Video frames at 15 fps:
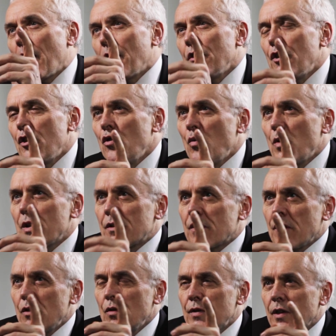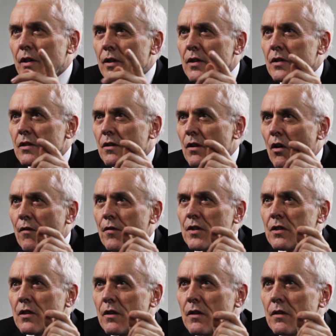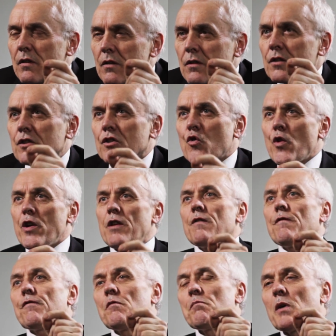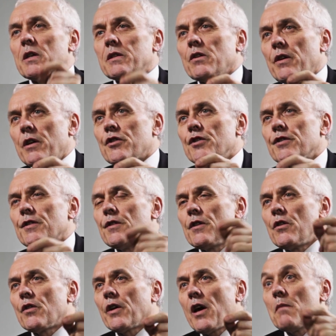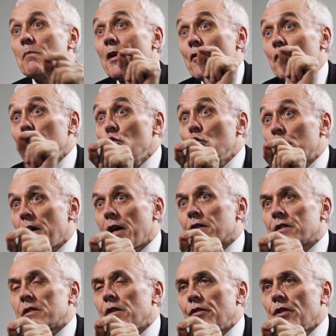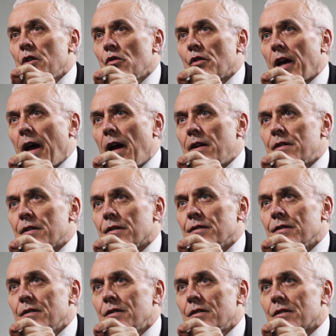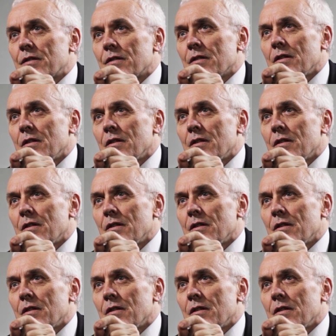And you were using this to obviously screen for blood donations in the UK, but you tested the Ugandans.